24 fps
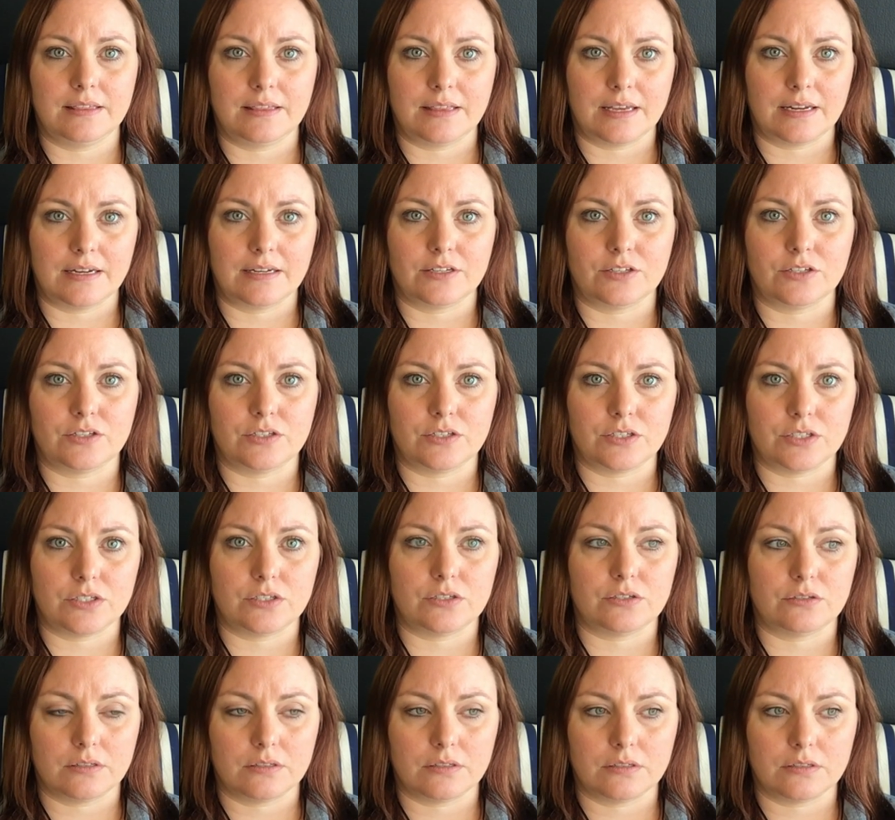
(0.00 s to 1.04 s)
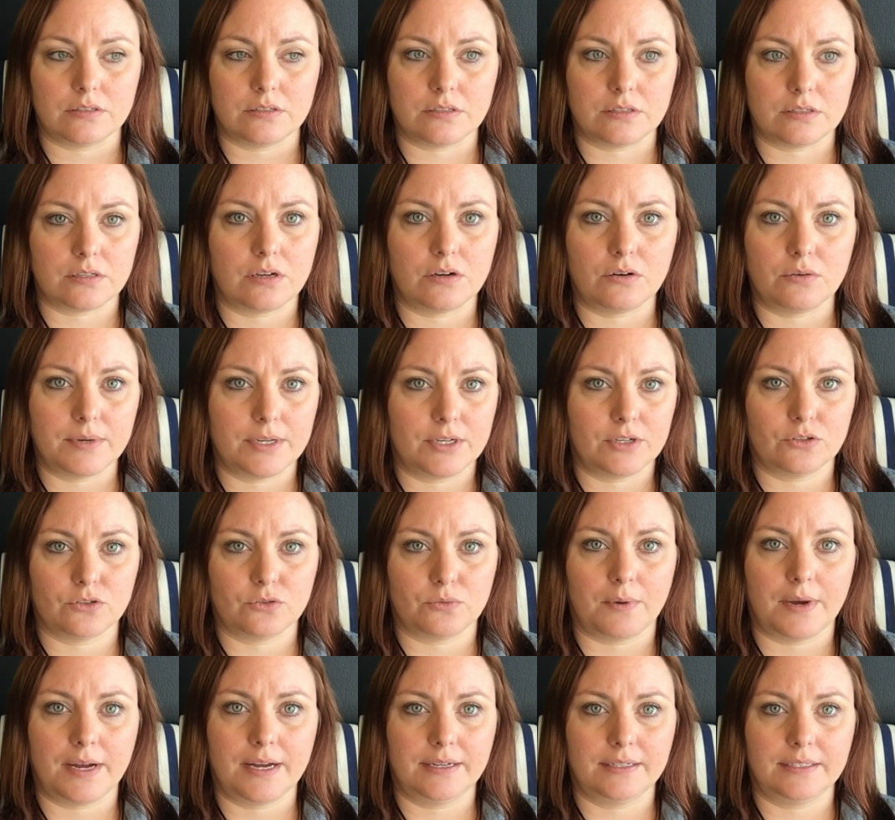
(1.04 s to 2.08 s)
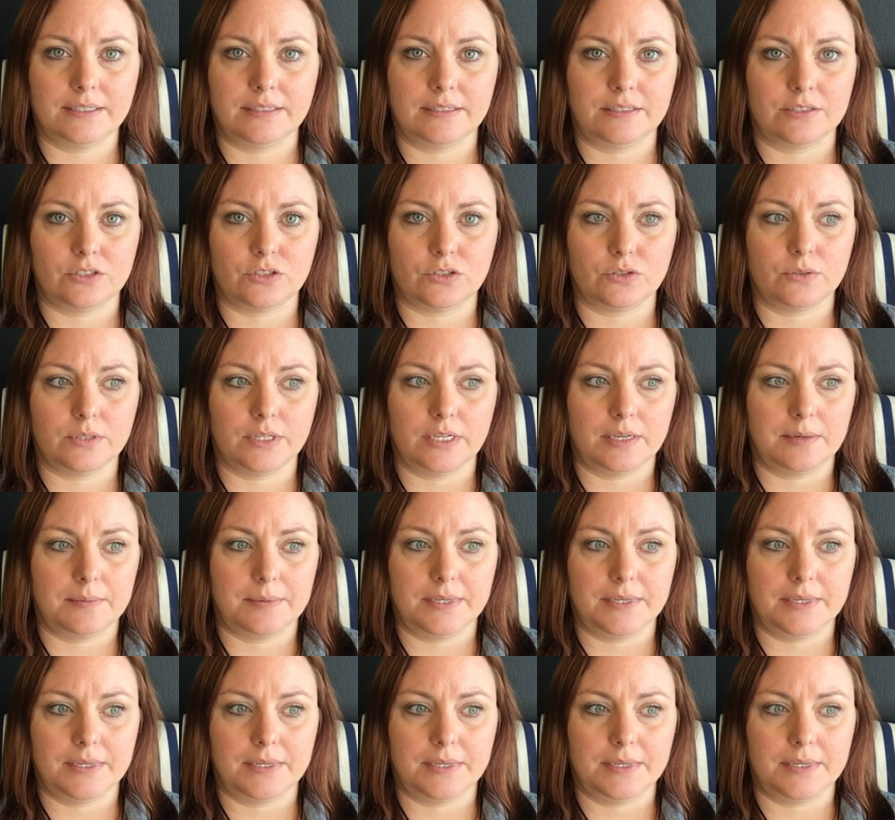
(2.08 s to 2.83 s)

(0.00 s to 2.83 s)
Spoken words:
that is so intertwined in the story.